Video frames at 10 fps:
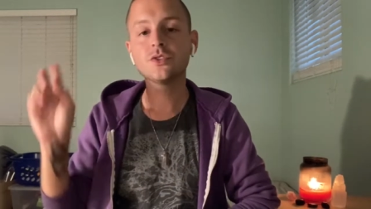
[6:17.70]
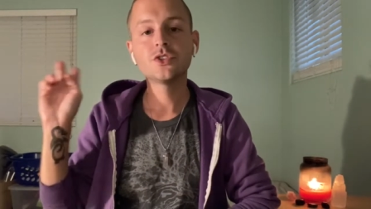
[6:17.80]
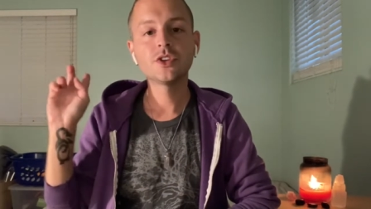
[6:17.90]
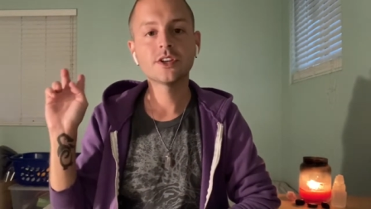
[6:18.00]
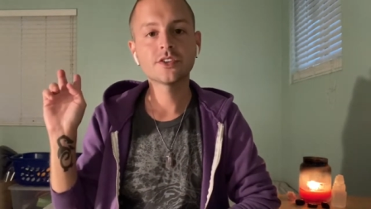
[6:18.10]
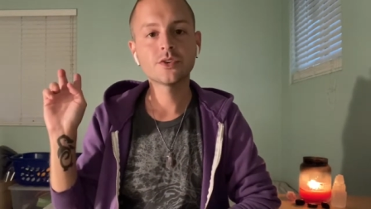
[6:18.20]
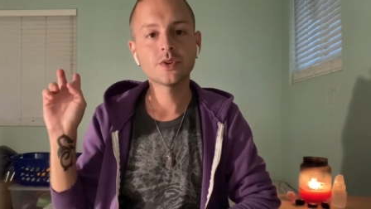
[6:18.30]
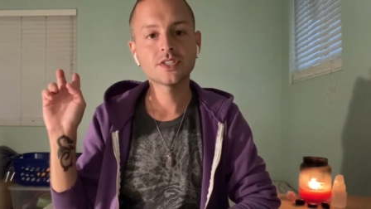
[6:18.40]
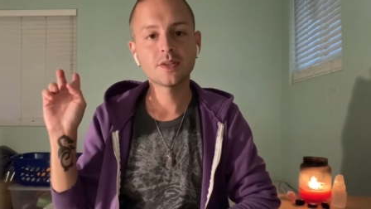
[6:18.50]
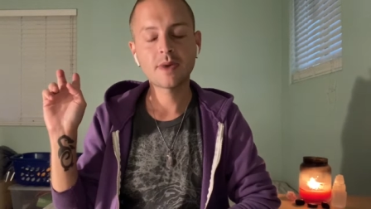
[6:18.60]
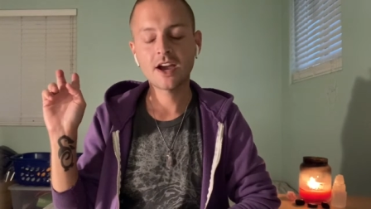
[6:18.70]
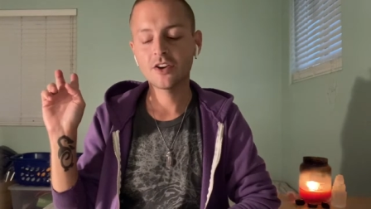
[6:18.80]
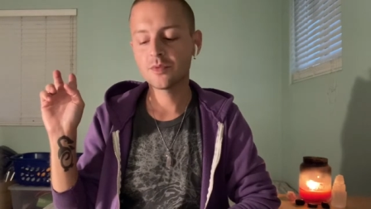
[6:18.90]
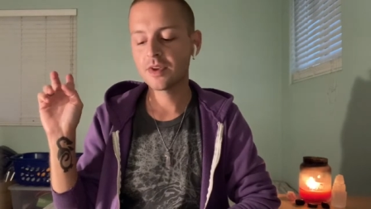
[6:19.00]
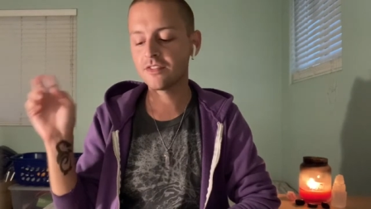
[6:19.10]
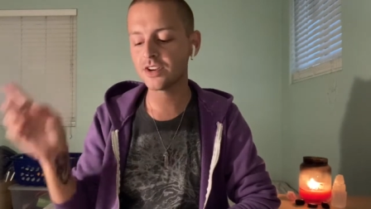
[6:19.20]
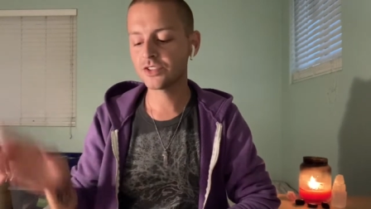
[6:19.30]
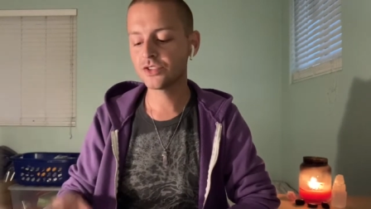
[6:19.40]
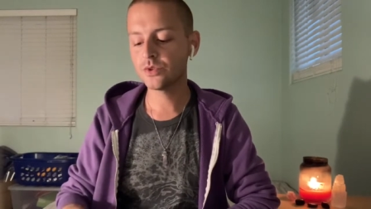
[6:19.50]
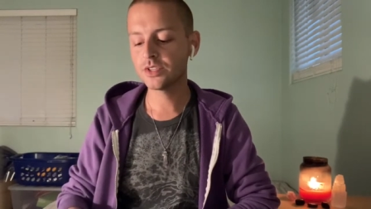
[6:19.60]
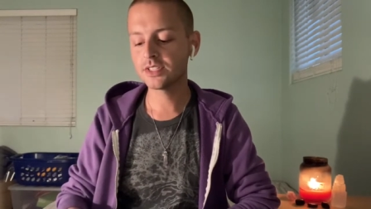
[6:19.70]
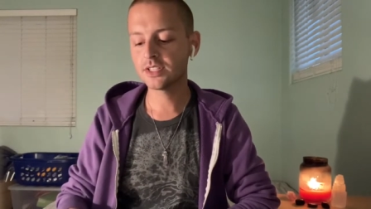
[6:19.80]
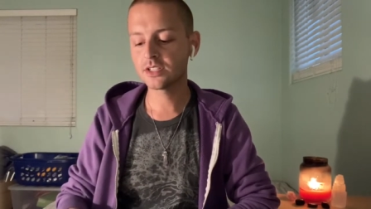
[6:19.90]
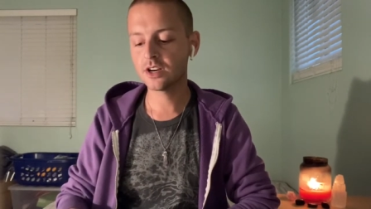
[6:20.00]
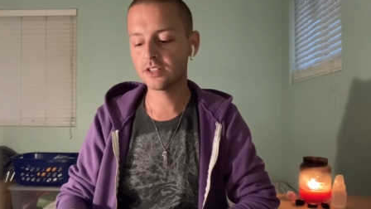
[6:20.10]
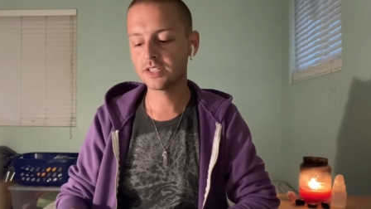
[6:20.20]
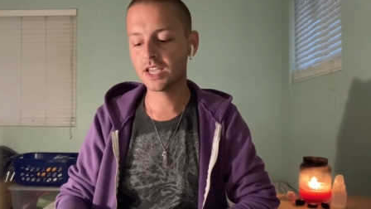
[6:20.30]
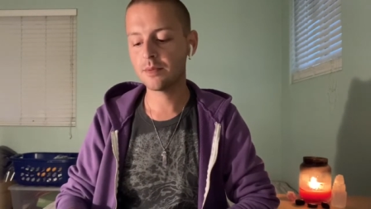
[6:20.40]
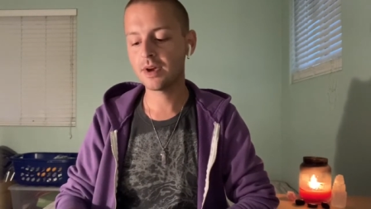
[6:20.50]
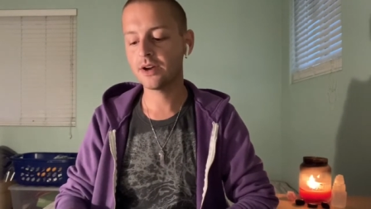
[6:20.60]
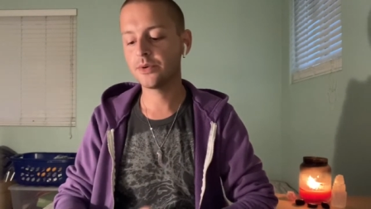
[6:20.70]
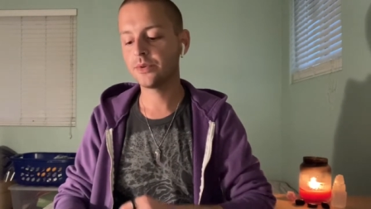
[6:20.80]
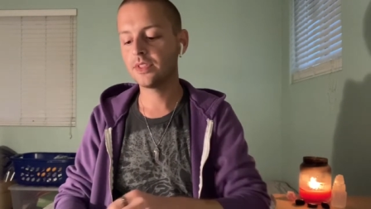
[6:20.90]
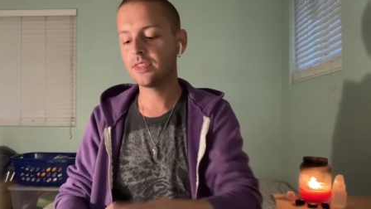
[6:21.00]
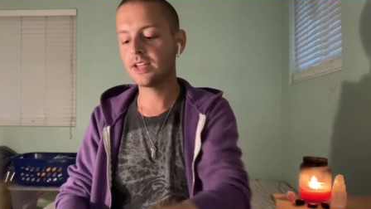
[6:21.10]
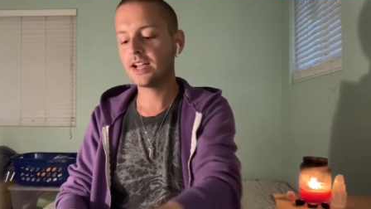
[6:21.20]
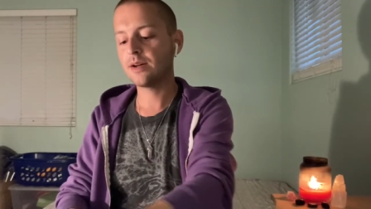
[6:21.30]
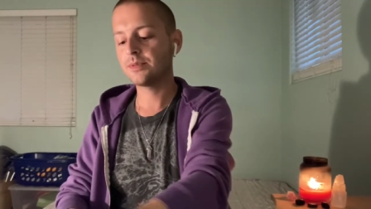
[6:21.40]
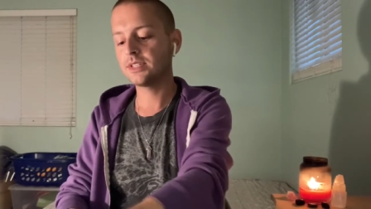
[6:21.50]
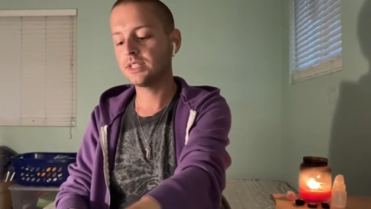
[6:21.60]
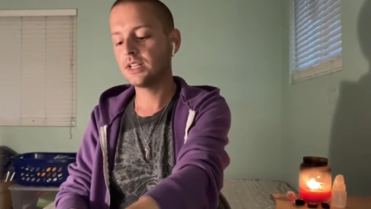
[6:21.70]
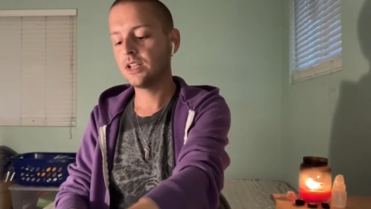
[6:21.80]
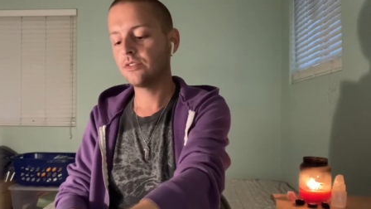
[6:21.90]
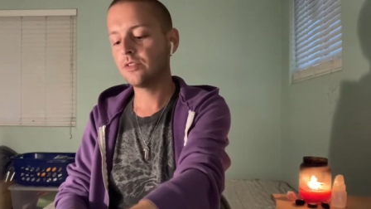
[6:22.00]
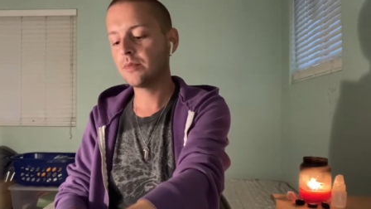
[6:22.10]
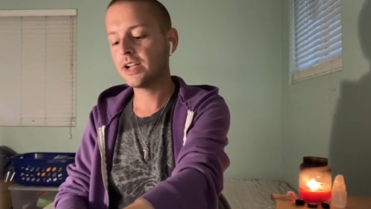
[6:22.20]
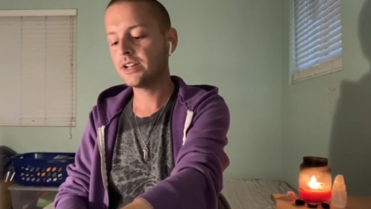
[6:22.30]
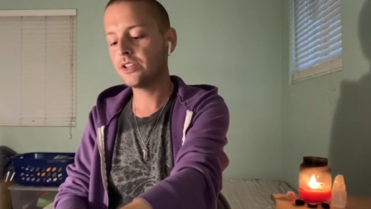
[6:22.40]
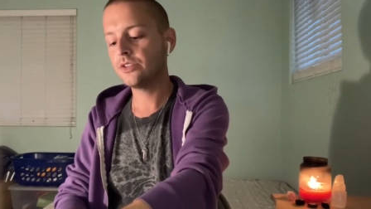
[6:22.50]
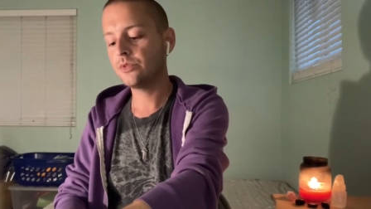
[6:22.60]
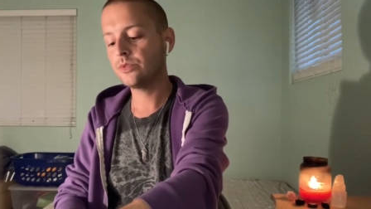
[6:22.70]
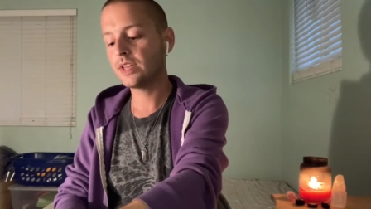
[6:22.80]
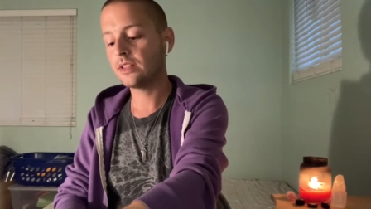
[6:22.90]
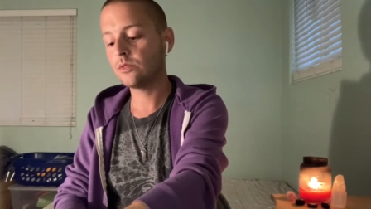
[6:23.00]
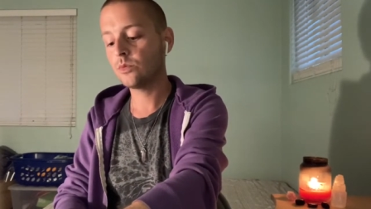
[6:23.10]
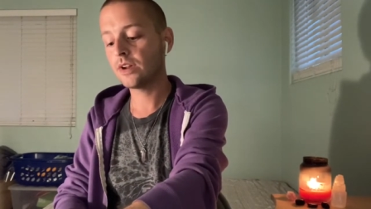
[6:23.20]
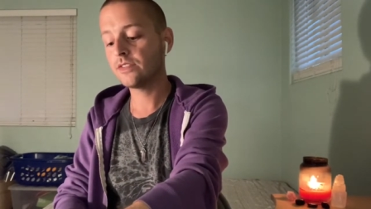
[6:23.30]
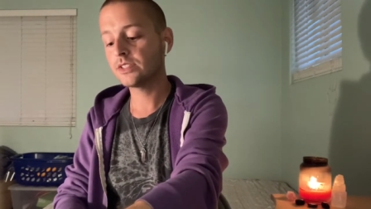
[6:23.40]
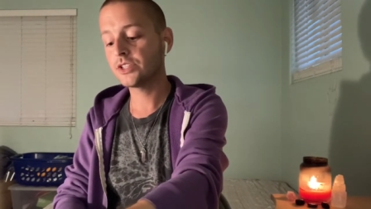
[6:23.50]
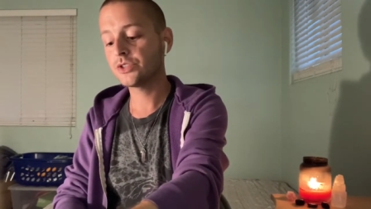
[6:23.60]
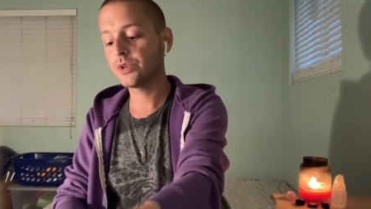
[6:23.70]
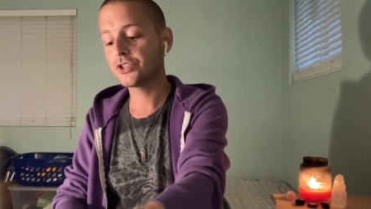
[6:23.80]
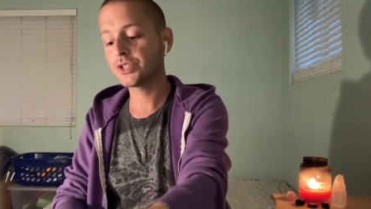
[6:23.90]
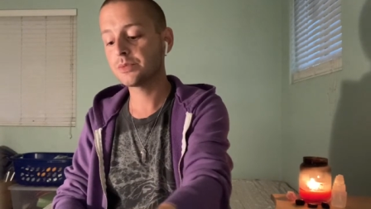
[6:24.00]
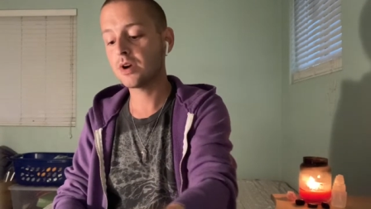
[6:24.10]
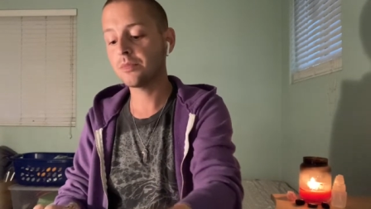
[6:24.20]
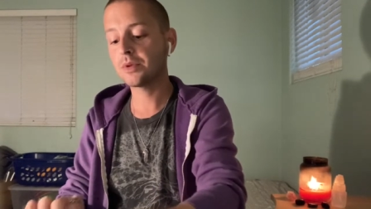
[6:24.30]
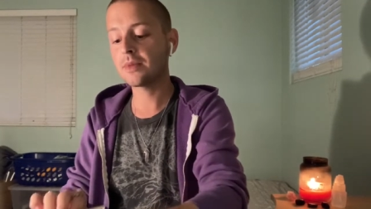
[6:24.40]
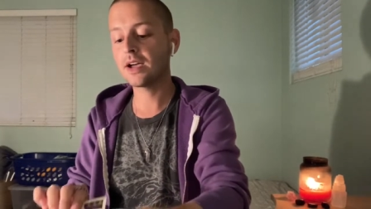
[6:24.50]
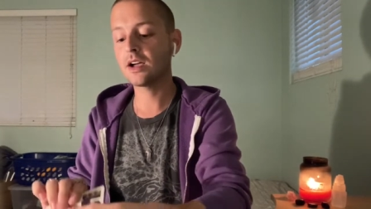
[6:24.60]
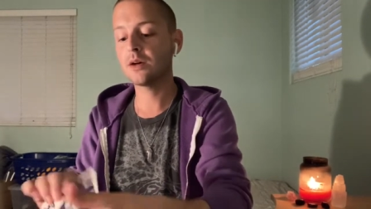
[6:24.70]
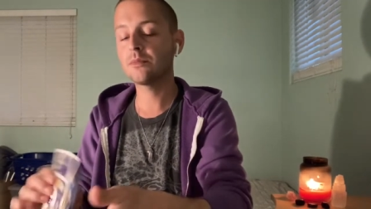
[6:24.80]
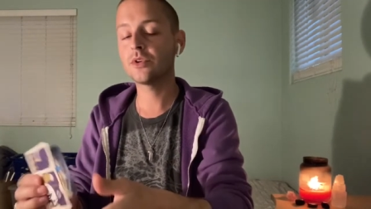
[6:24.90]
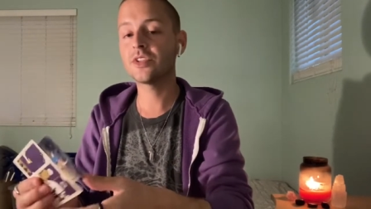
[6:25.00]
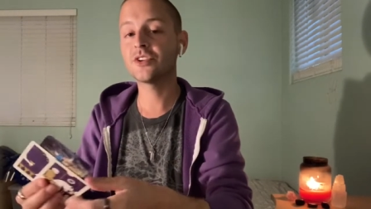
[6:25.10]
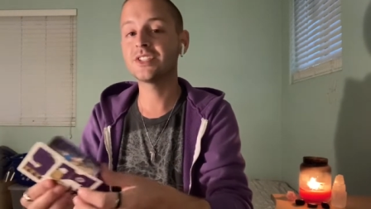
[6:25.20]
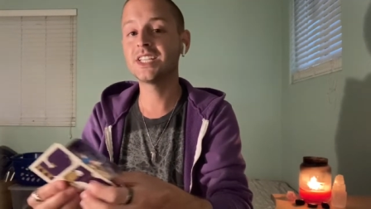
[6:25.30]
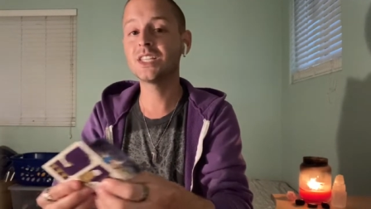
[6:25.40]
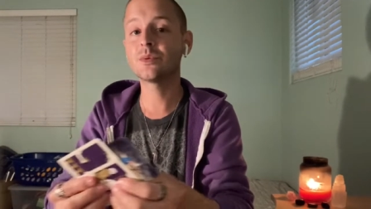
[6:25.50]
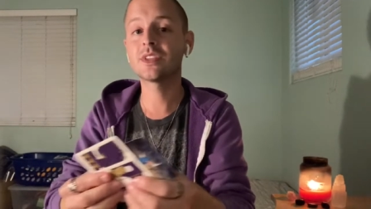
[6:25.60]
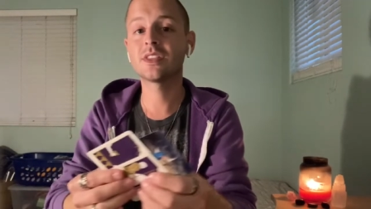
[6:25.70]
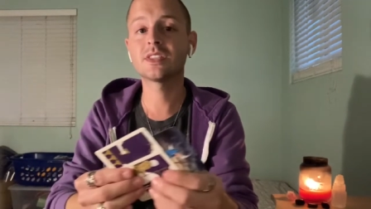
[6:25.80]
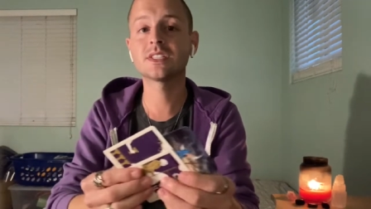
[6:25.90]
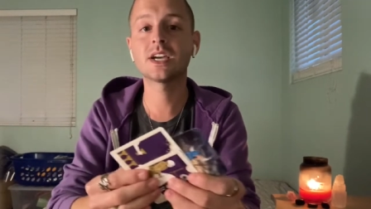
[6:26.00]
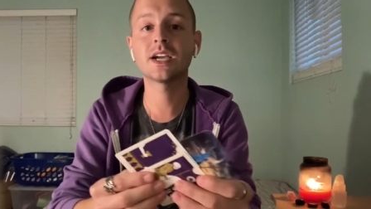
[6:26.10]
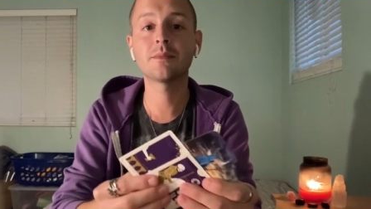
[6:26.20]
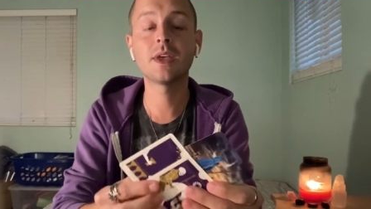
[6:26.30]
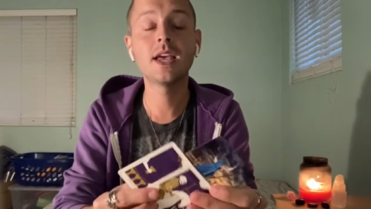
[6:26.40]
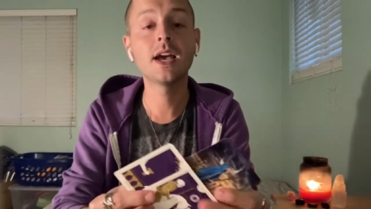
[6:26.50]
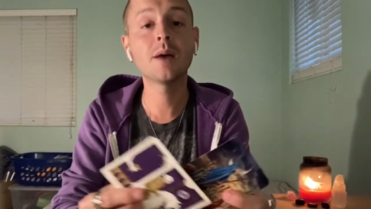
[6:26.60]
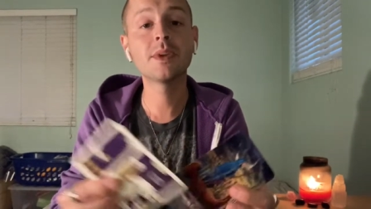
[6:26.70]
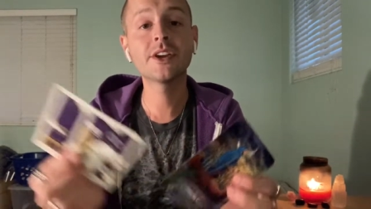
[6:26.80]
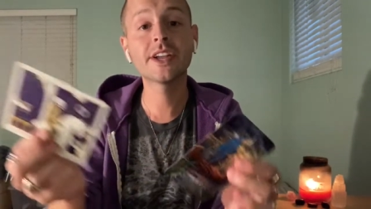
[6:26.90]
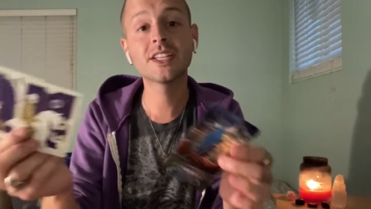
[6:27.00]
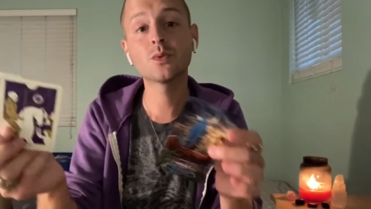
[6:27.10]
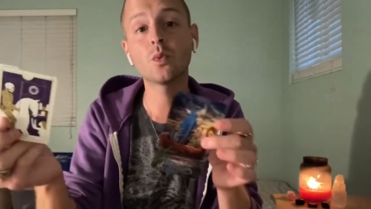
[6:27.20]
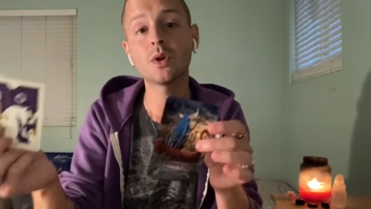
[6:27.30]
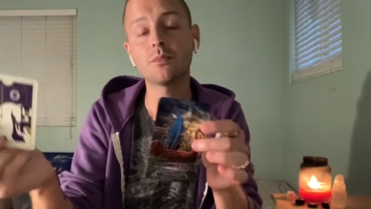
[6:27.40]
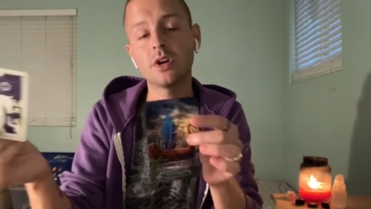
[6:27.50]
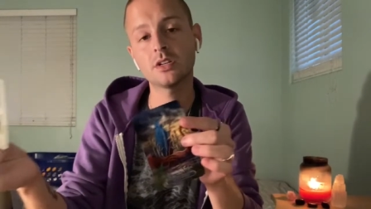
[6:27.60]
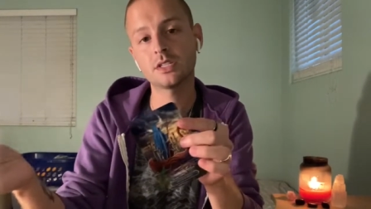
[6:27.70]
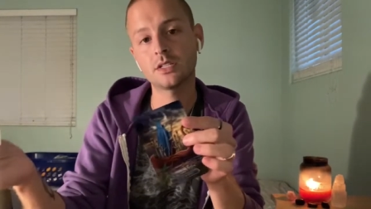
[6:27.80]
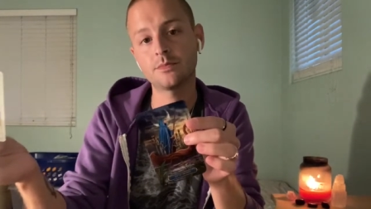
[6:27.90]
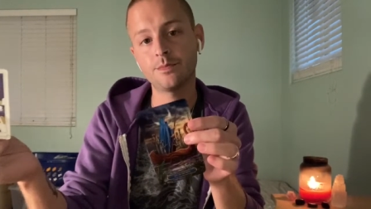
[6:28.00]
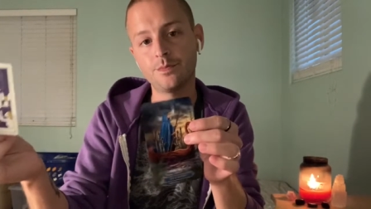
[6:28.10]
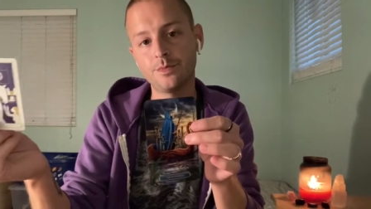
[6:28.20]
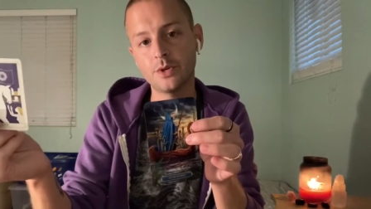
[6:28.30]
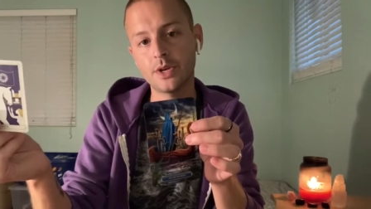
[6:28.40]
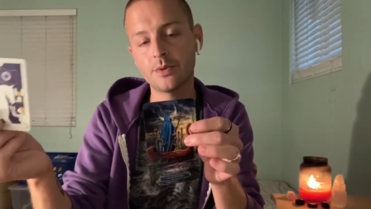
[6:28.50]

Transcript: Do you hear the noise in the background, my friend? As soon as these cards came out, that happened, reminding you that whatever situation is popping back up or that you're dealing with at this time, I'm hearing it's one person, okay?